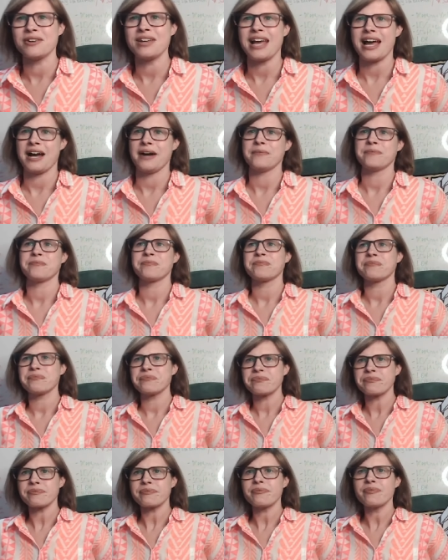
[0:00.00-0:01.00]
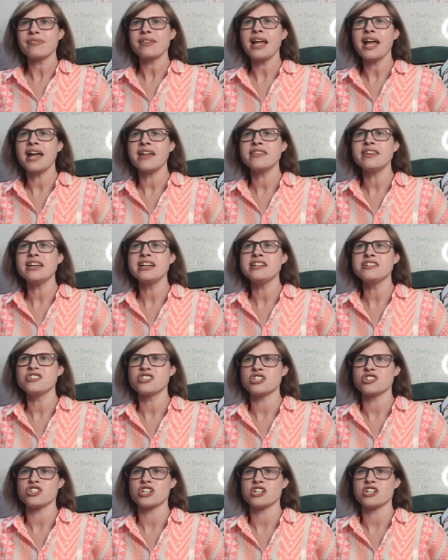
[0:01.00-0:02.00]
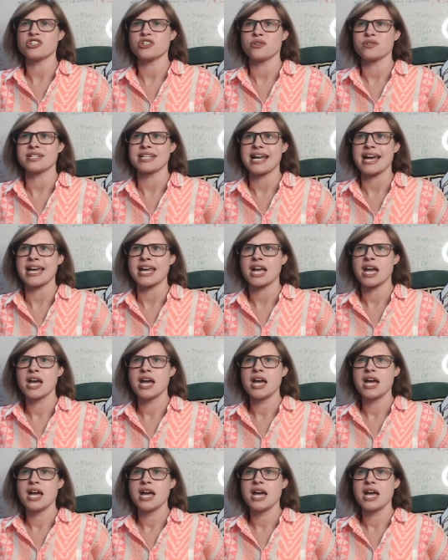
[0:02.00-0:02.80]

yeah, and then Shin Cho's like,